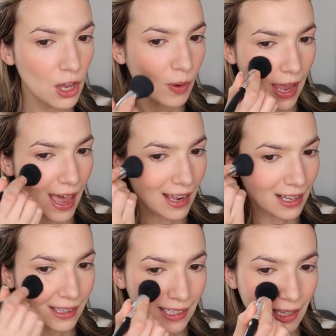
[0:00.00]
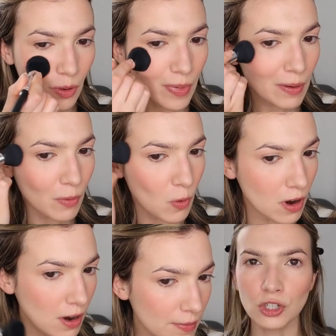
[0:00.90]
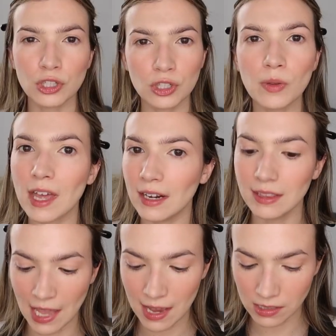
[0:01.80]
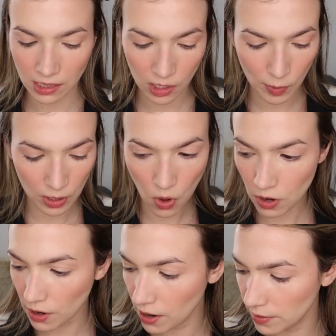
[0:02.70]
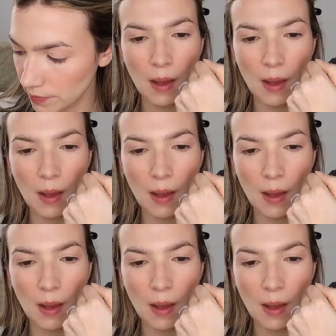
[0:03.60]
So I add a little bit more just so that it lasts a little bit longer.